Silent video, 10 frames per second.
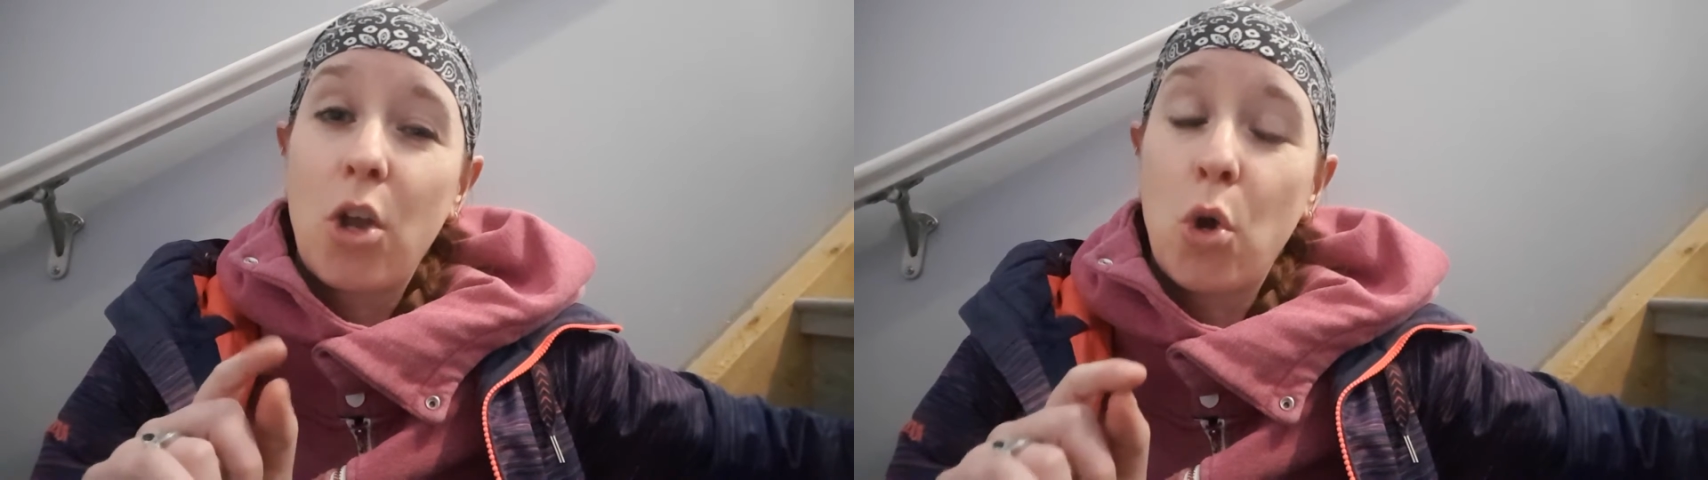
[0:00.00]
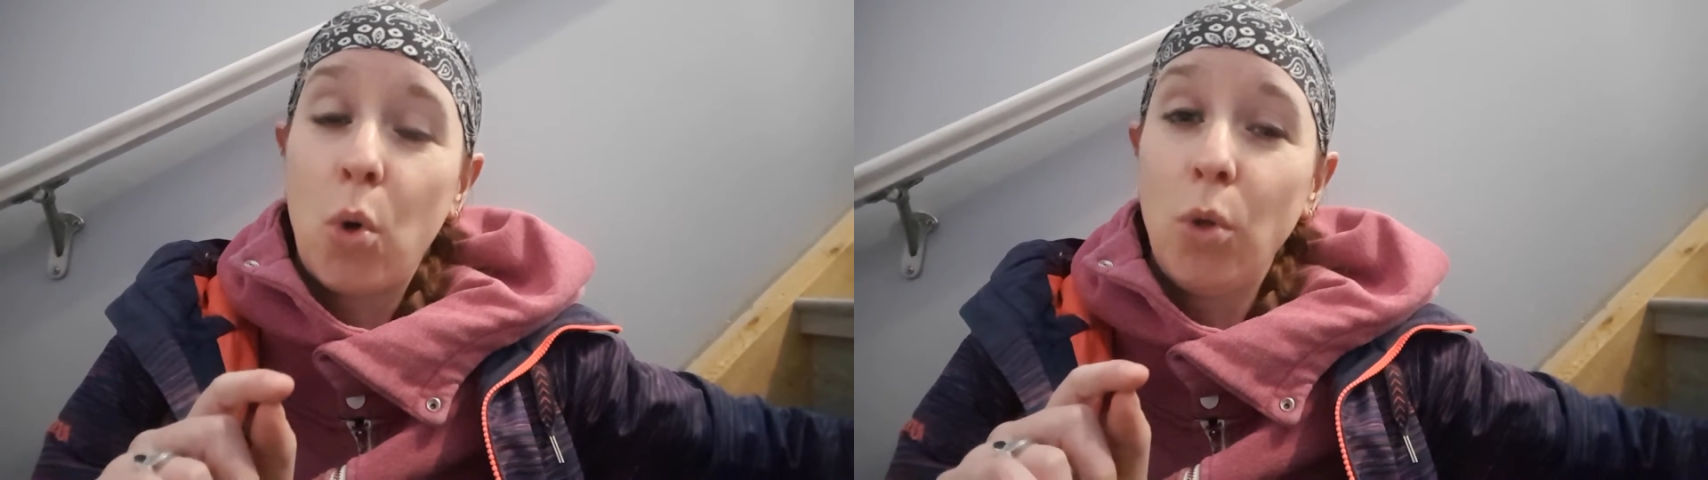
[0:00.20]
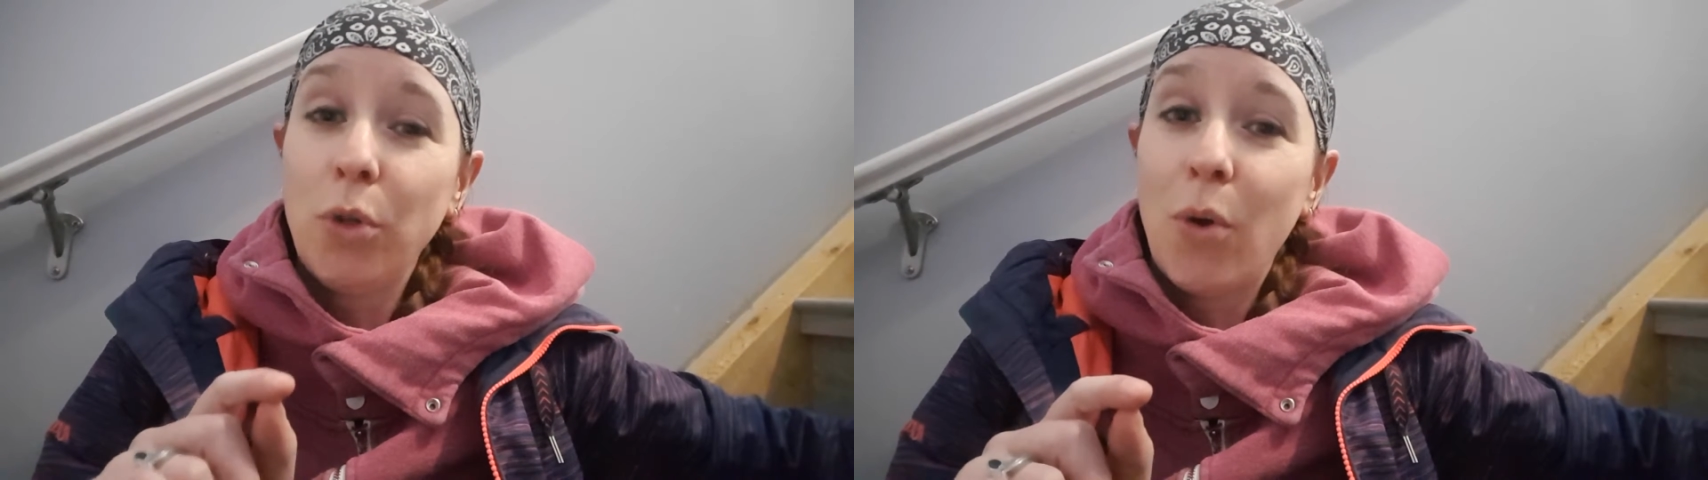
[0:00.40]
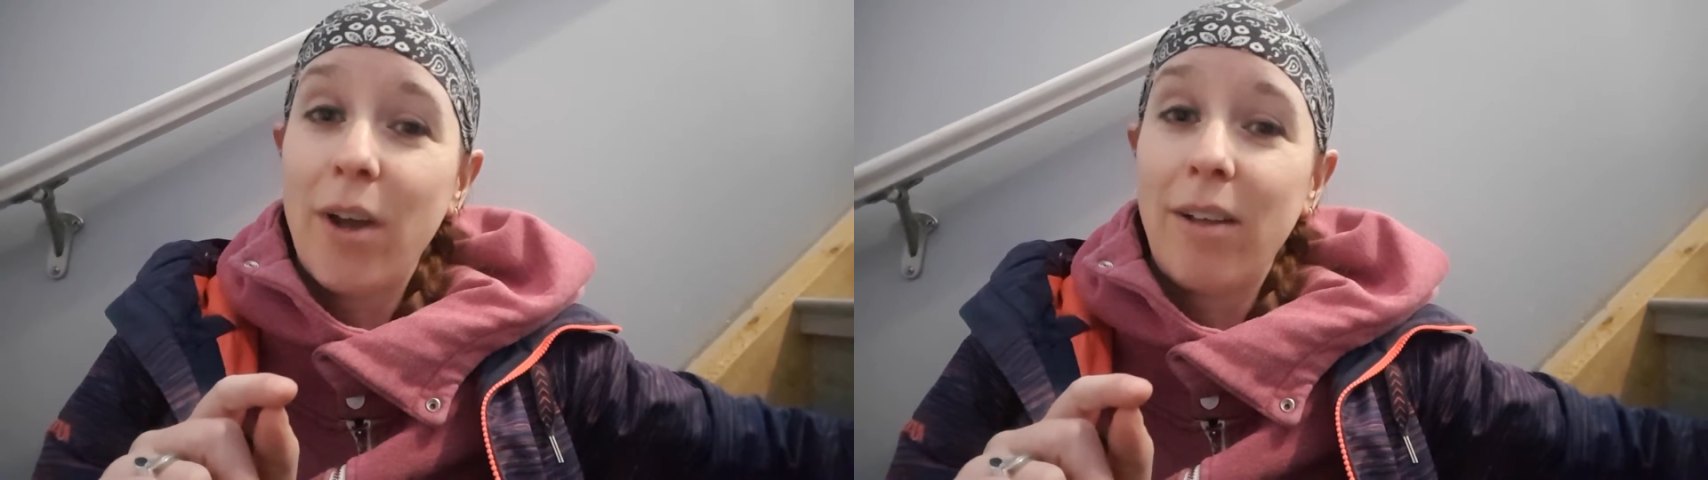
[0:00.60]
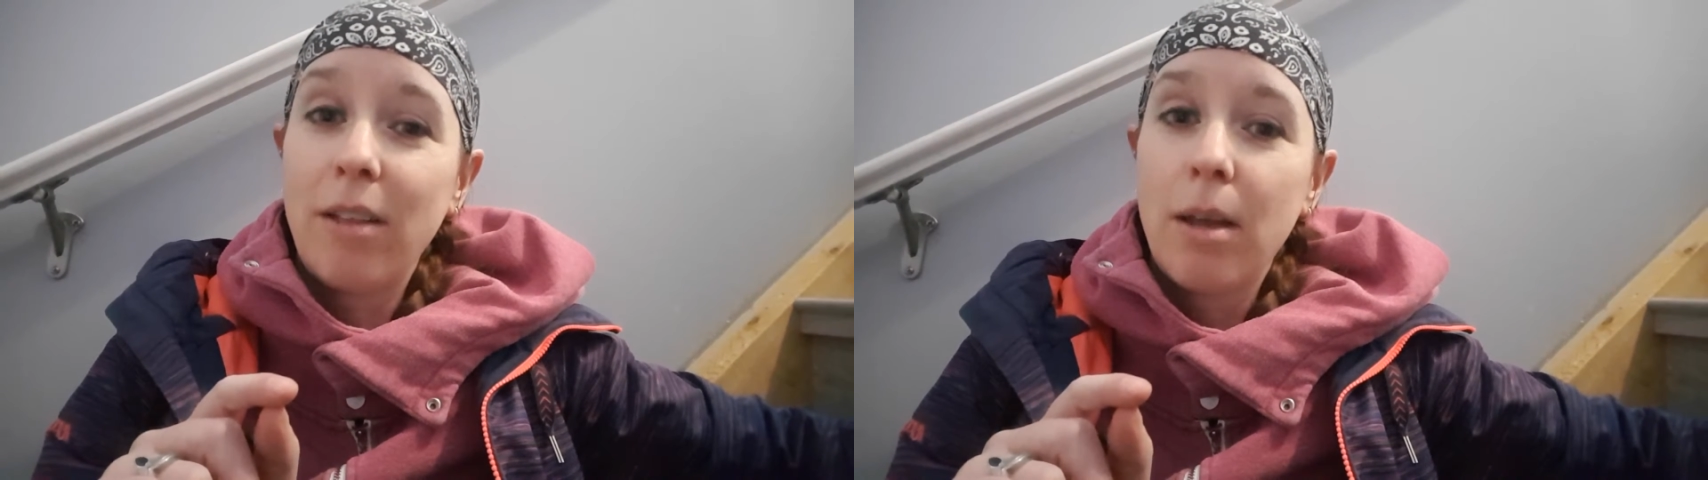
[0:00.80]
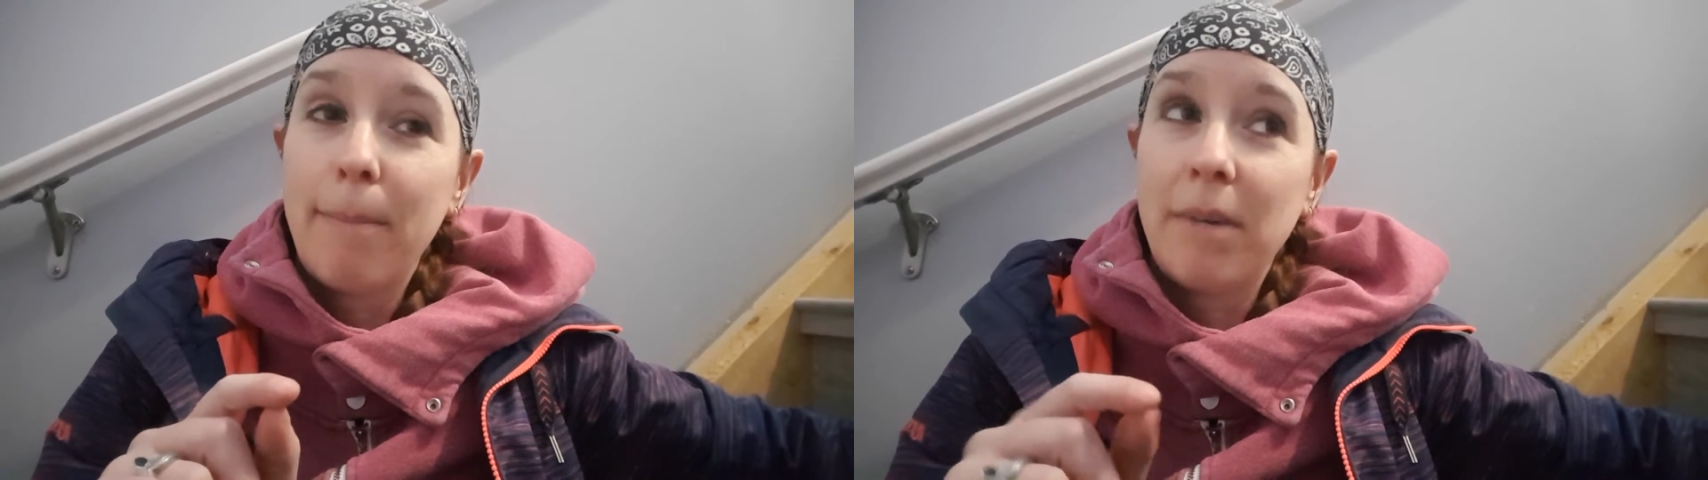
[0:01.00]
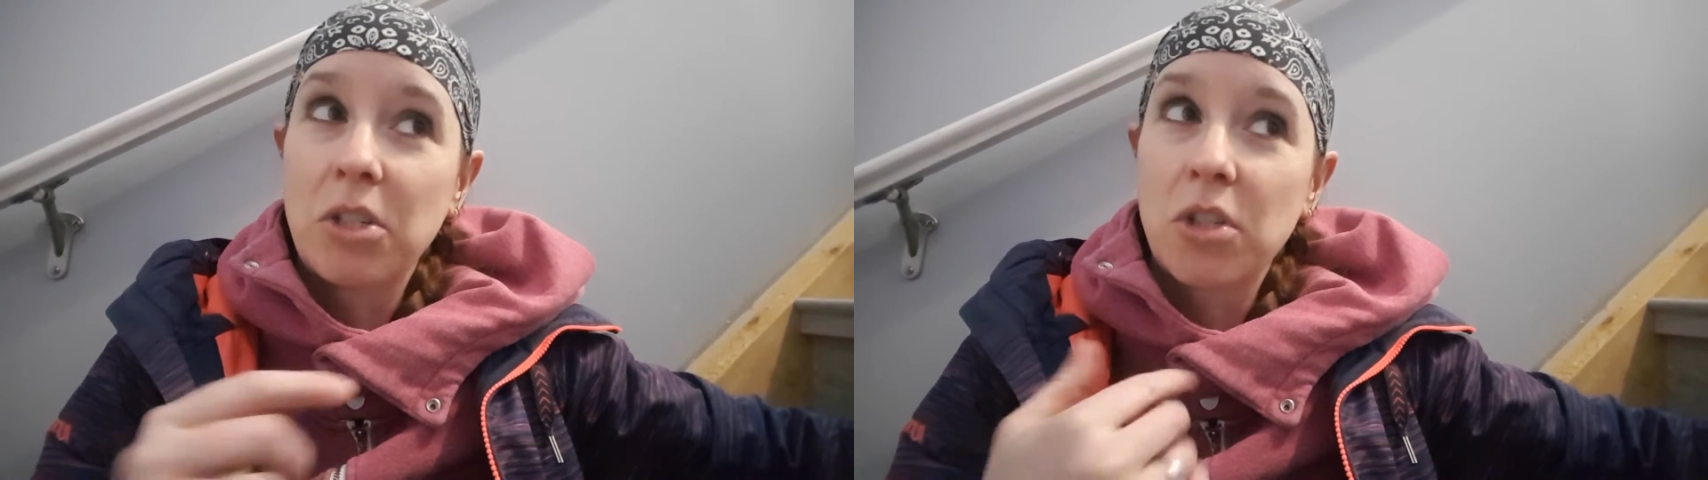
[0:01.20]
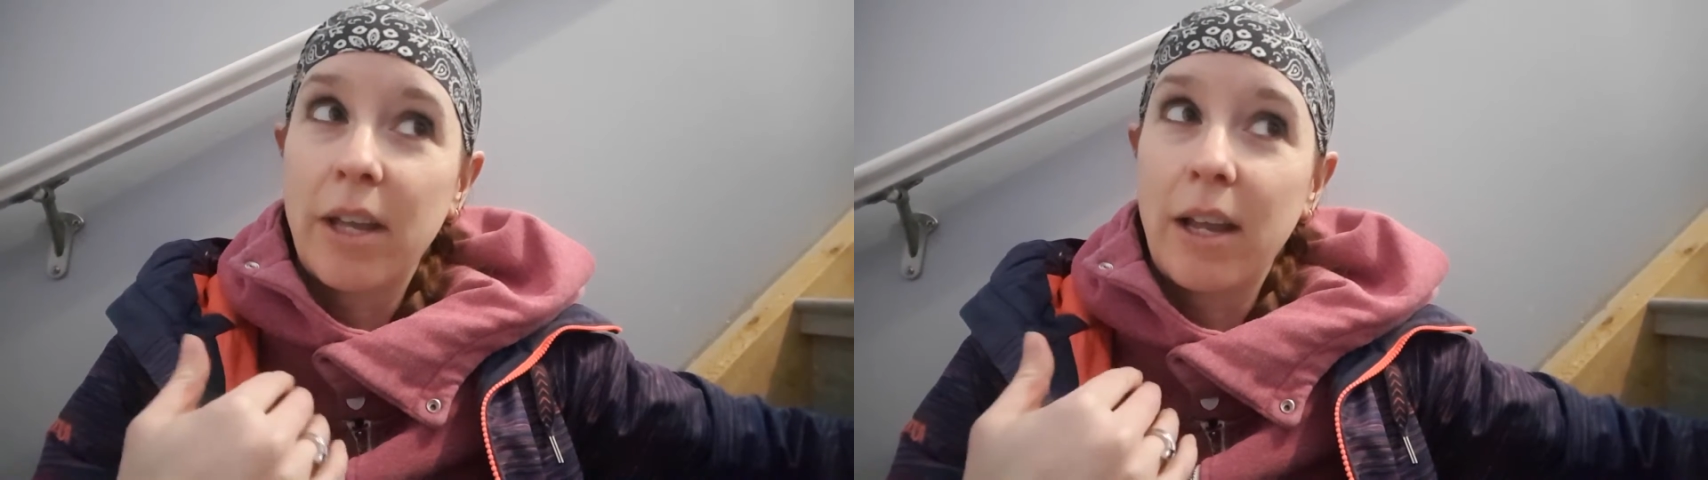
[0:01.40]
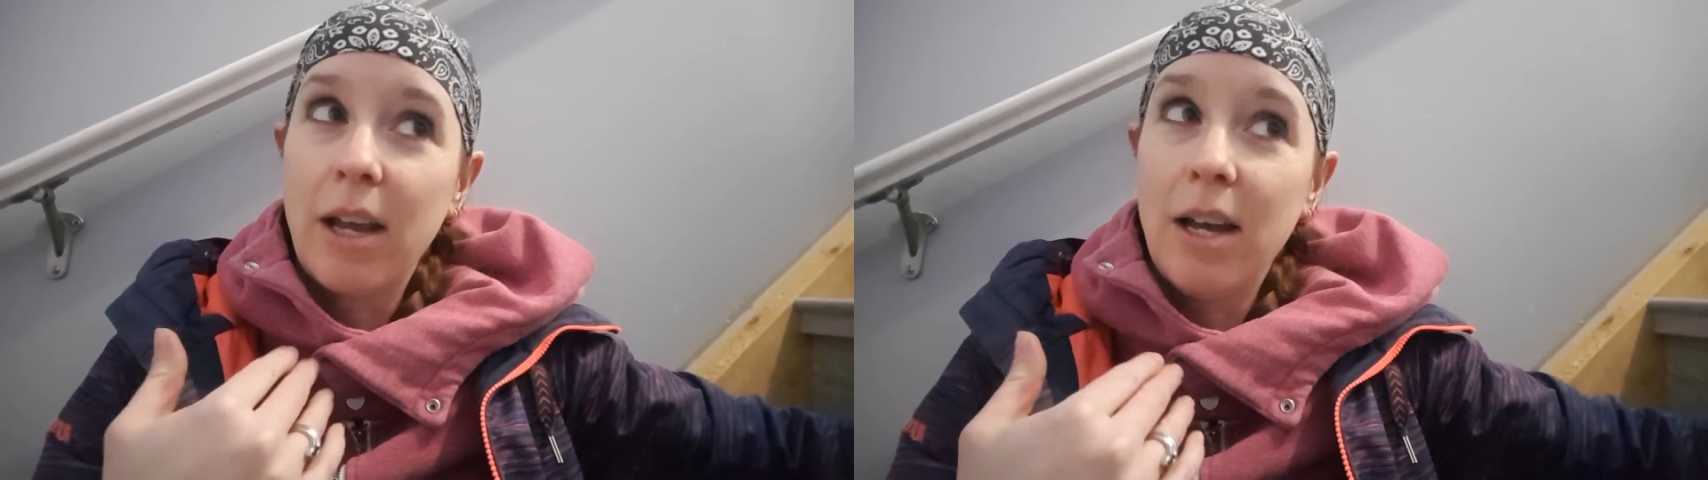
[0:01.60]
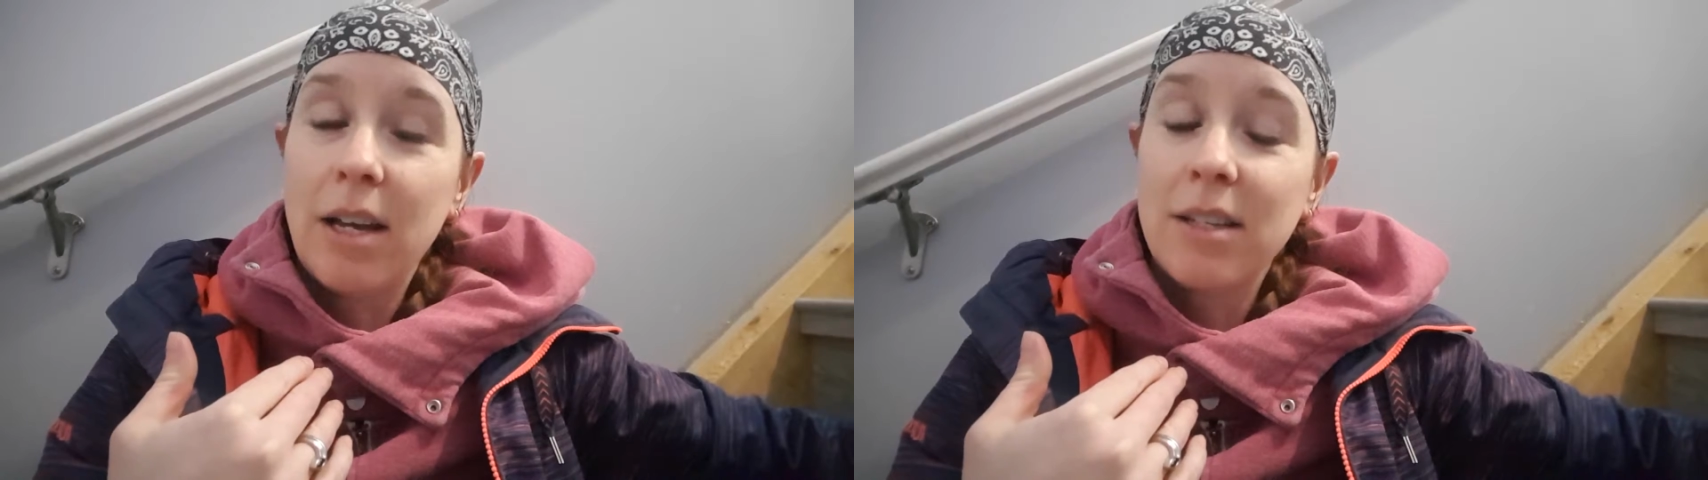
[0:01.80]
Cold oil, much like
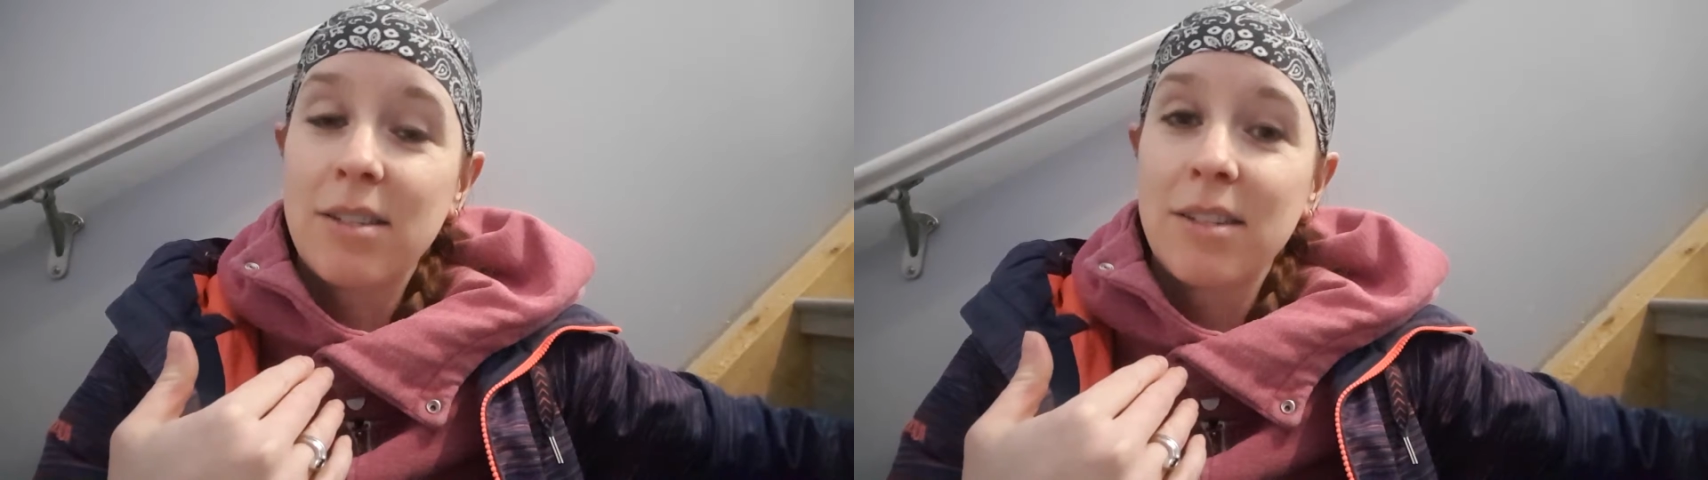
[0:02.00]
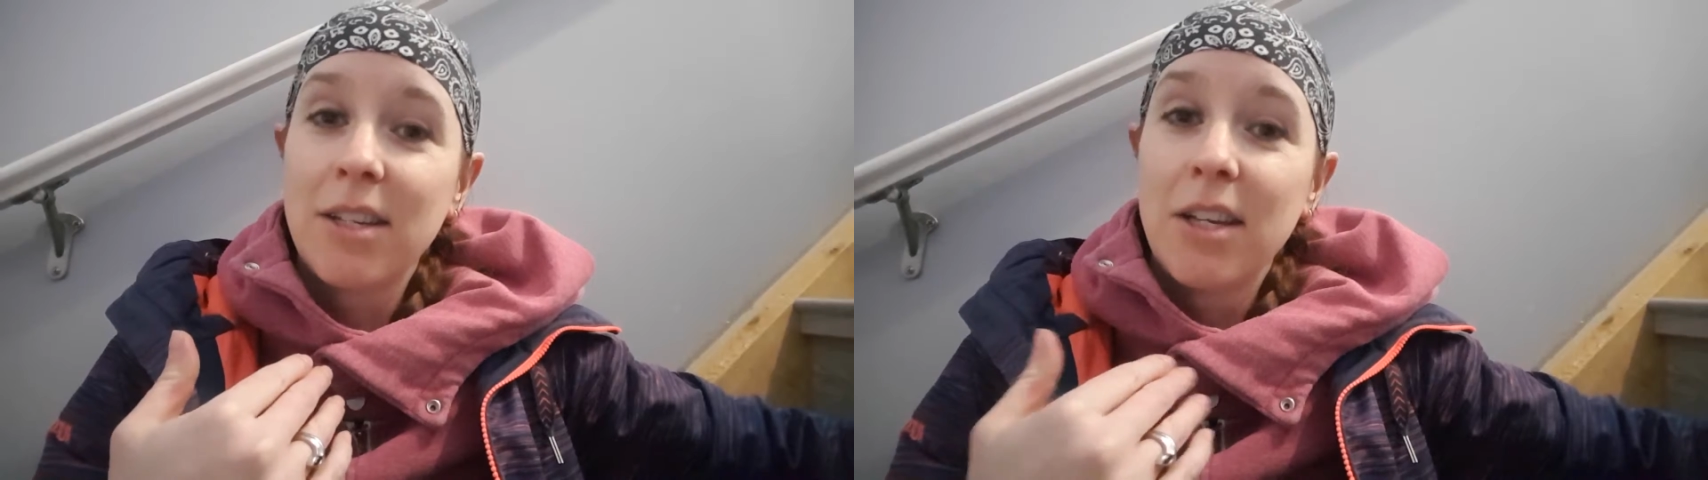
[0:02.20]
us,